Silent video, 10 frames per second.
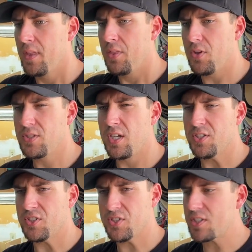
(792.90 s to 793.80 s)
there's a
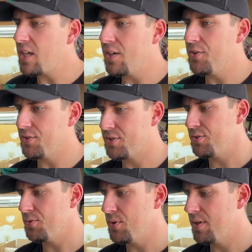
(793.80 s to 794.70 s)
skill
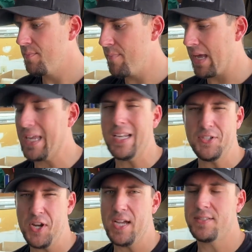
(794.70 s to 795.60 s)
to making a
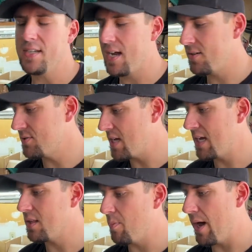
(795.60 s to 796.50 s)
chassis dyno
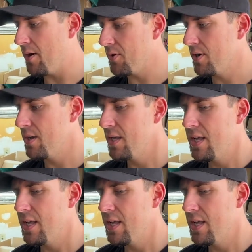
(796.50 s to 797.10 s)
take the power.